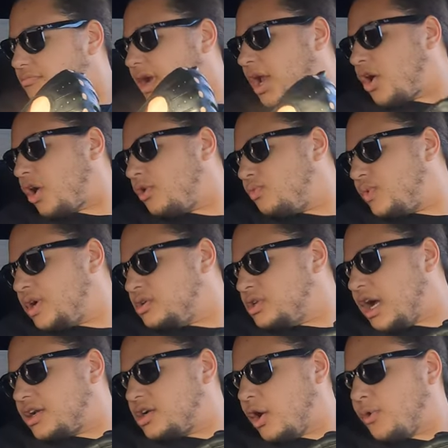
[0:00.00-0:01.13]
My car will
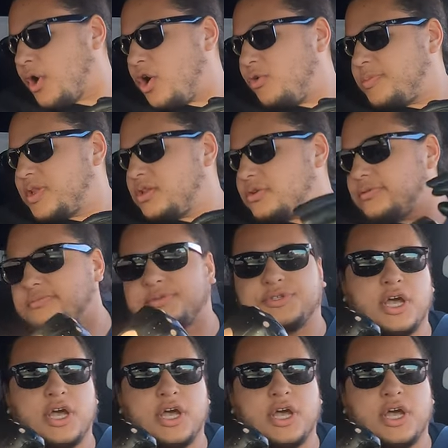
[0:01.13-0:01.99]
not go to open loop.